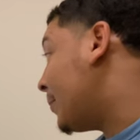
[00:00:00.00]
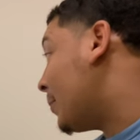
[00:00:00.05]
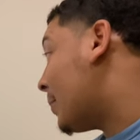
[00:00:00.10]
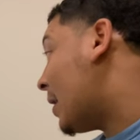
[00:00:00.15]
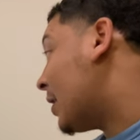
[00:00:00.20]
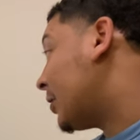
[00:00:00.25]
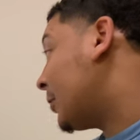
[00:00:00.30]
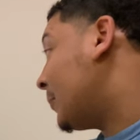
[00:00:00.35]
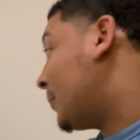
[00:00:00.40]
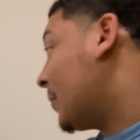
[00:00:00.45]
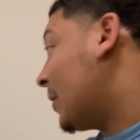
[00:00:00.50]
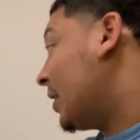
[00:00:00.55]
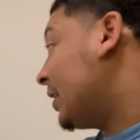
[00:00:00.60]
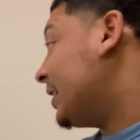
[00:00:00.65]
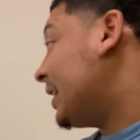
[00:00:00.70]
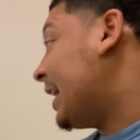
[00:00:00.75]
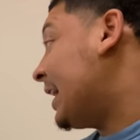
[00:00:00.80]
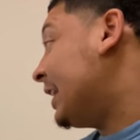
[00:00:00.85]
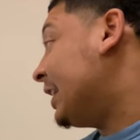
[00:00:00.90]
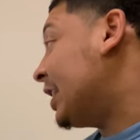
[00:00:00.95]
him
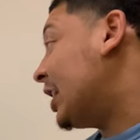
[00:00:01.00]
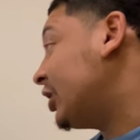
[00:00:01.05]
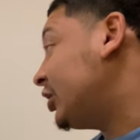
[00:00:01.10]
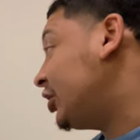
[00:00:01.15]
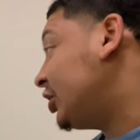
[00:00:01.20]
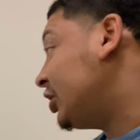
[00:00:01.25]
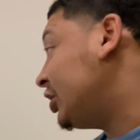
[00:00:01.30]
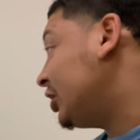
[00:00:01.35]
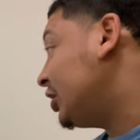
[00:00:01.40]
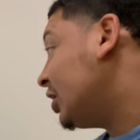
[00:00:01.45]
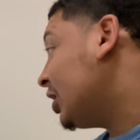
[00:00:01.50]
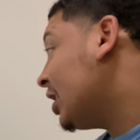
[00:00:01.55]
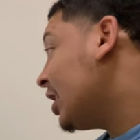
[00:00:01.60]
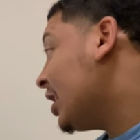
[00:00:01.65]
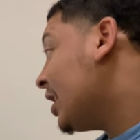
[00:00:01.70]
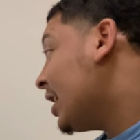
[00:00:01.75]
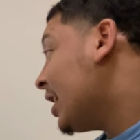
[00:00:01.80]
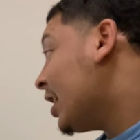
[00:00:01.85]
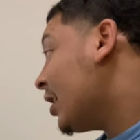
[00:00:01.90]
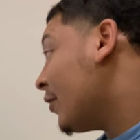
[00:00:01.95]
occupied. A legend
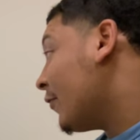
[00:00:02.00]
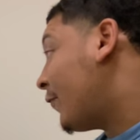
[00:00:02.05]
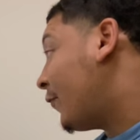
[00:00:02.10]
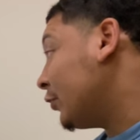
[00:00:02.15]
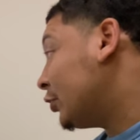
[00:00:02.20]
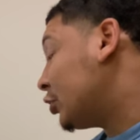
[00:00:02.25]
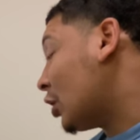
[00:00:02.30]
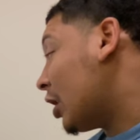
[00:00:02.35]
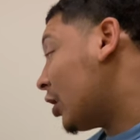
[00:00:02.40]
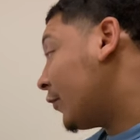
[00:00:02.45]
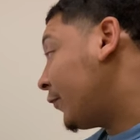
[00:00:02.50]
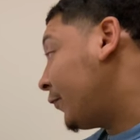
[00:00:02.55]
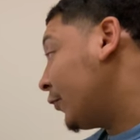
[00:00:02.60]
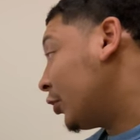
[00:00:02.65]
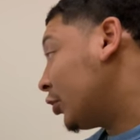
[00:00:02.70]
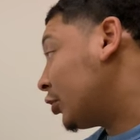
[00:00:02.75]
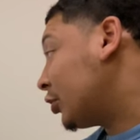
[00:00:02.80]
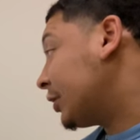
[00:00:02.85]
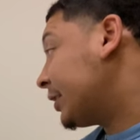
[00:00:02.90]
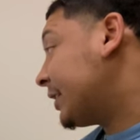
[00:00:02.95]

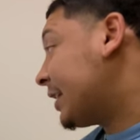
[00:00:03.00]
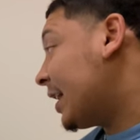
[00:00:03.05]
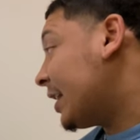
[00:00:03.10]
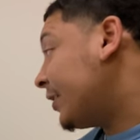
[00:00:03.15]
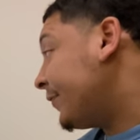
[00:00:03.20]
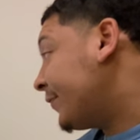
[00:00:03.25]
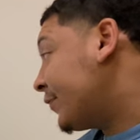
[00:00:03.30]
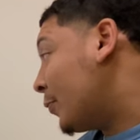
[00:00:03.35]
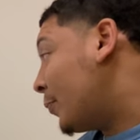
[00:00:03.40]
photographer, Kenneth